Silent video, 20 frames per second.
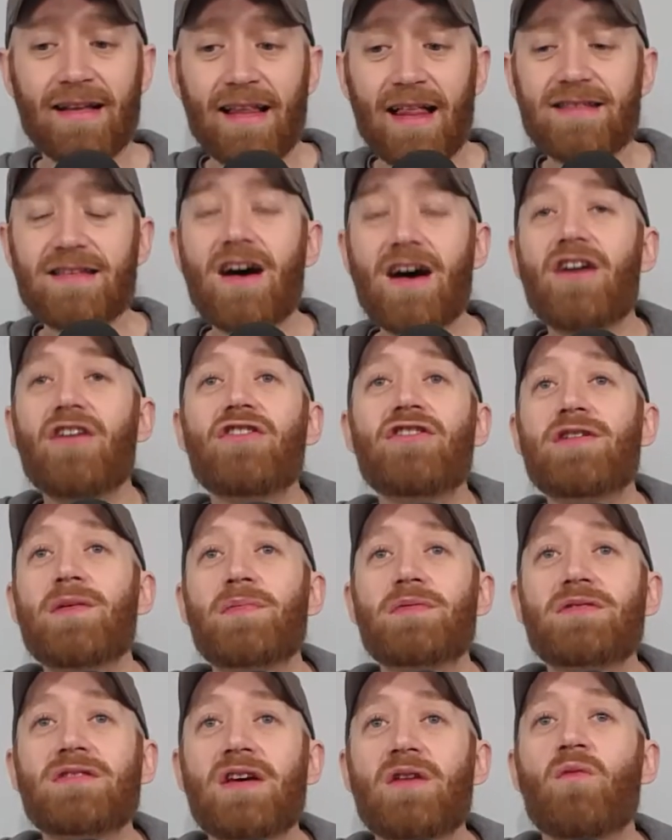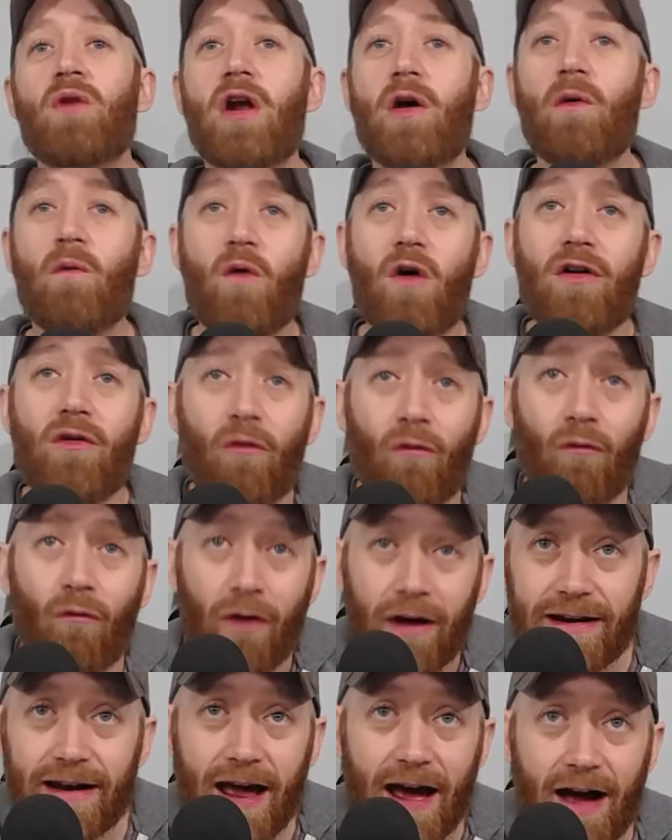It's 110% what I want
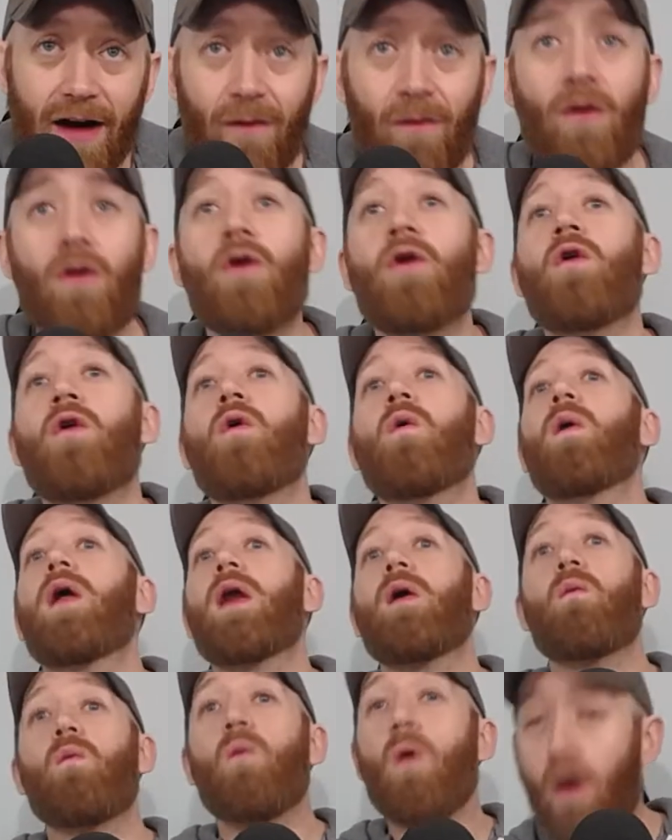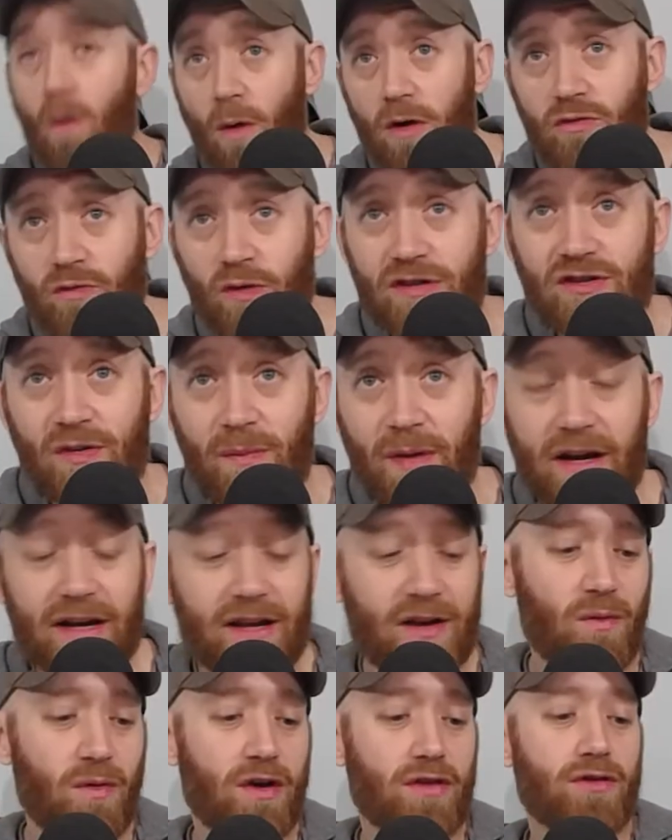right now, what I want to watch
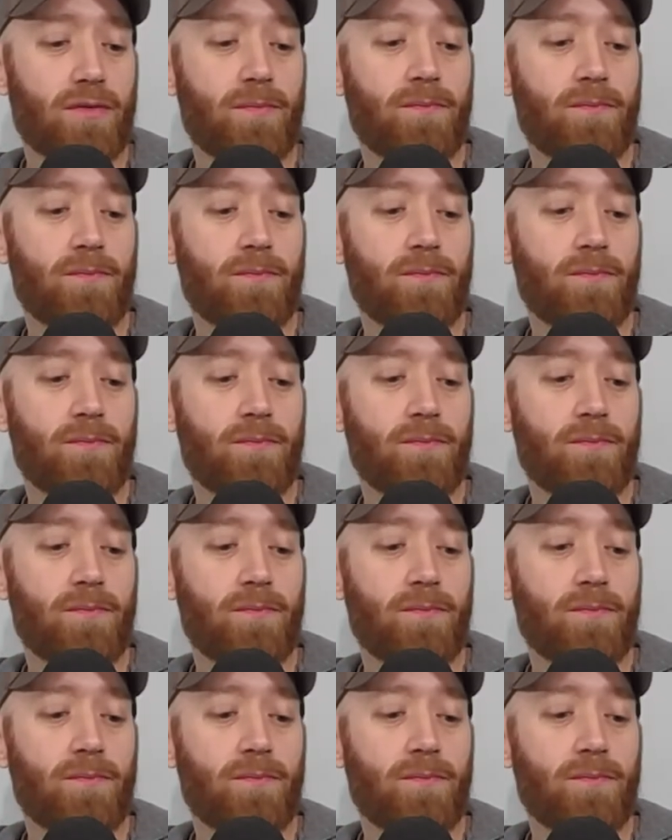WrestleMania with.